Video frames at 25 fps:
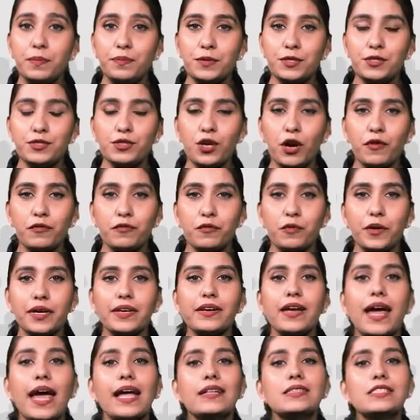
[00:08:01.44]
software
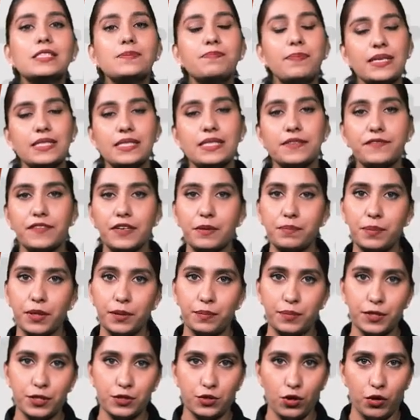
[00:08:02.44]
and specific
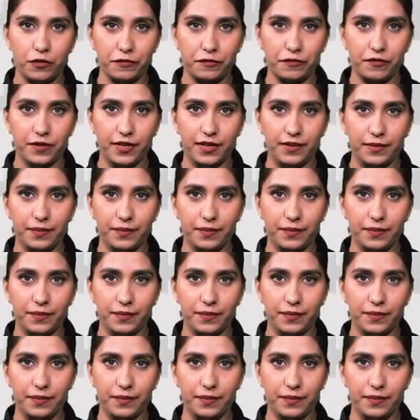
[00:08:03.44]
purpose software.